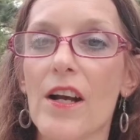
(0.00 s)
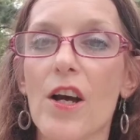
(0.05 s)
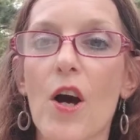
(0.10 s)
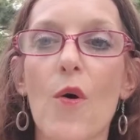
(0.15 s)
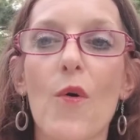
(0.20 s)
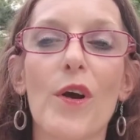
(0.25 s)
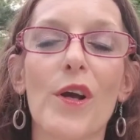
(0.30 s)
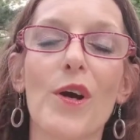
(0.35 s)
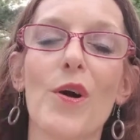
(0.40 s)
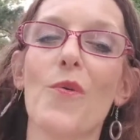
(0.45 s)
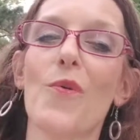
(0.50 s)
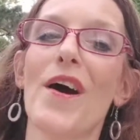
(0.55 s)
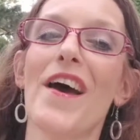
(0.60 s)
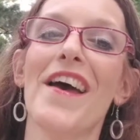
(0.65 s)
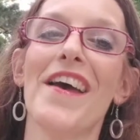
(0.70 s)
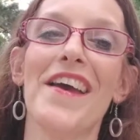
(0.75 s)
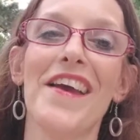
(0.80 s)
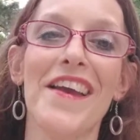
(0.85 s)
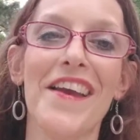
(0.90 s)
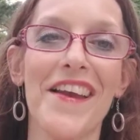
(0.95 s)
going
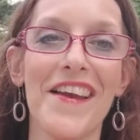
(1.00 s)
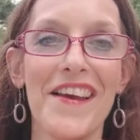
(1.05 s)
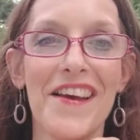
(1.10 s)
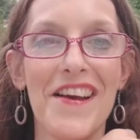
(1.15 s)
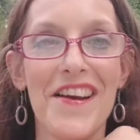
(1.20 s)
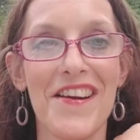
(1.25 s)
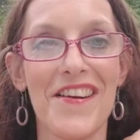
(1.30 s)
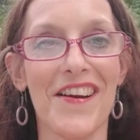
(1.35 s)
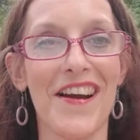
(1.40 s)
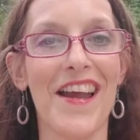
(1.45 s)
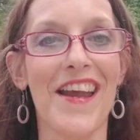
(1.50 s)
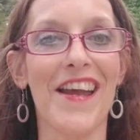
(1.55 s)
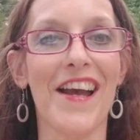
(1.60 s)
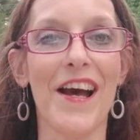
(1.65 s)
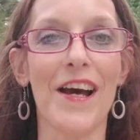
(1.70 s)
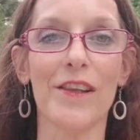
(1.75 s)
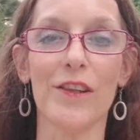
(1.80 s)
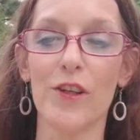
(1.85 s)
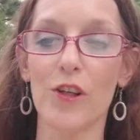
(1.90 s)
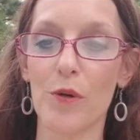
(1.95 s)
away, right?
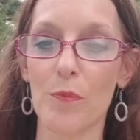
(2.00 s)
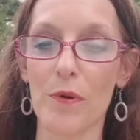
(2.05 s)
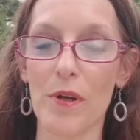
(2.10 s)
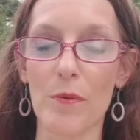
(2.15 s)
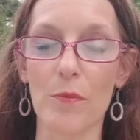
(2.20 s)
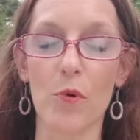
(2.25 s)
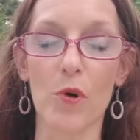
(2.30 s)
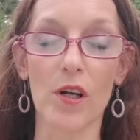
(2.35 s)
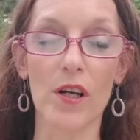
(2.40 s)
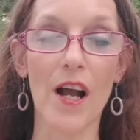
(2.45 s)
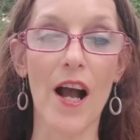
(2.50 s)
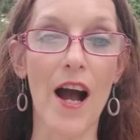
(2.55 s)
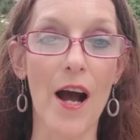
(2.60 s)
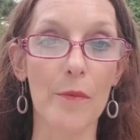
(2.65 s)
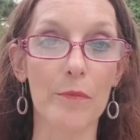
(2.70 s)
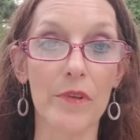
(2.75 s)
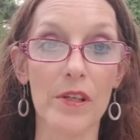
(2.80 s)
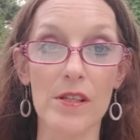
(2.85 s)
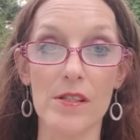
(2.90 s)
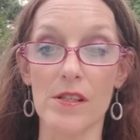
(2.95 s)
A little bit more
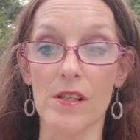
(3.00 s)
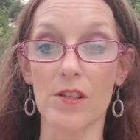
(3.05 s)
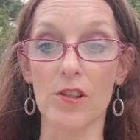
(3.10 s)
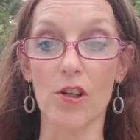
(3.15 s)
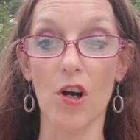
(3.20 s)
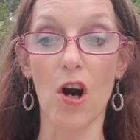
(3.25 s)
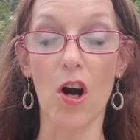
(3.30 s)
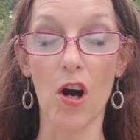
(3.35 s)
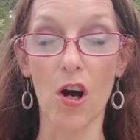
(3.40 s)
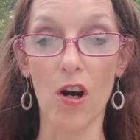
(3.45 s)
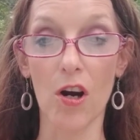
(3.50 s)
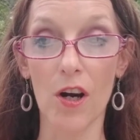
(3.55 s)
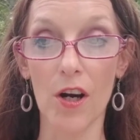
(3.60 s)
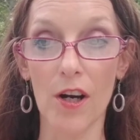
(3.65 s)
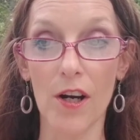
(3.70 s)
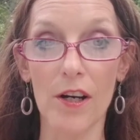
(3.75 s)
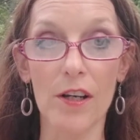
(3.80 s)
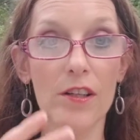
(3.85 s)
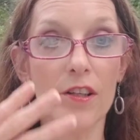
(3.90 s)
calmness in your heart.